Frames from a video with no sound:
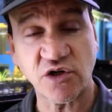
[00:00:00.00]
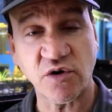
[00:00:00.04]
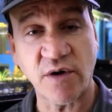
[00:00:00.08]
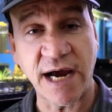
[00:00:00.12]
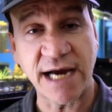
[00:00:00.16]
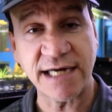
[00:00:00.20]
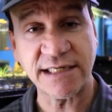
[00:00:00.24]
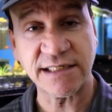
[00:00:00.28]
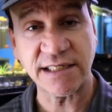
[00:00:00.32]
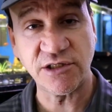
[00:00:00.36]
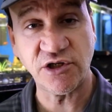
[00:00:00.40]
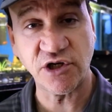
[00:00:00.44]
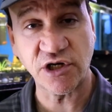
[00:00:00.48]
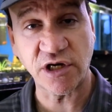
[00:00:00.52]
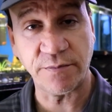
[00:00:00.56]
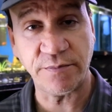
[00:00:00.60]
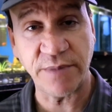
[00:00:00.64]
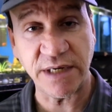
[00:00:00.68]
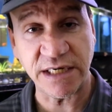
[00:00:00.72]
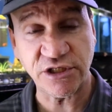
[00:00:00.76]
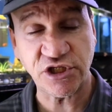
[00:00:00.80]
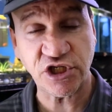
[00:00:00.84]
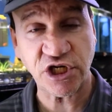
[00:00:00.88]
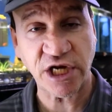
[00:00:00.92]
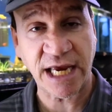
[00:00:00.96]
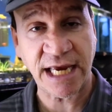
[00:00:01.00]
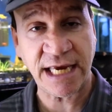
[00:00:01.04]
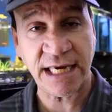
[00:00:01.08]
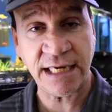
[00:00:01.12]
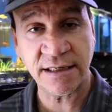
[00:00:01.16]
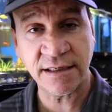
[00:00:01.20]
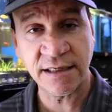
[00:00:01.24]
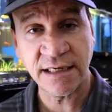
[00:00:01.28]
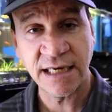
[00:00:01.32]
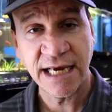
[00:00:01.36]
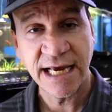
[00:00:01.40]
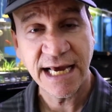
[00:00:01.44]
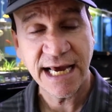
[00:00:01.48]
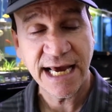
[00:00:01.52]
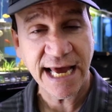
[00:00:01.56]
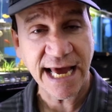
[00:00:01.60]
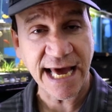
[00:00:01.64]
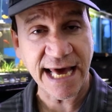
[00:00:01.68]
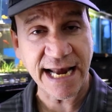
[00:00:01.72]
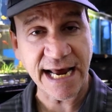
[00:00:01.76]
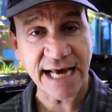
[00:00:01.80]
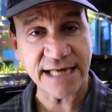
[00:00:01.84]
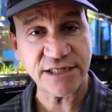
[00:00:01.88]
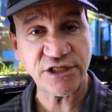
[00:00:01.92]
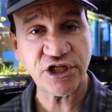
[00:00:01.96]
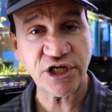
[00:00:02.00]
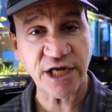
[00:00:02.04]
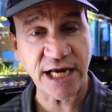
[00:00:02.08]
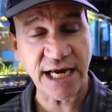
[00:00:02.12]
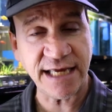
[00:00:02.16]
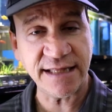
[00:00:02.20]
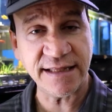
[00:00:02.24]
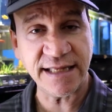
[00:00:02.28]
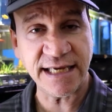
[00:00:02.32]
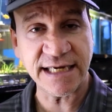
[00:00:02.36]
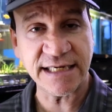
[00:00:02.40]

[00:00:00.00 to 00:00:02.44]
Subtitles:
so I actually took a big chain and I chained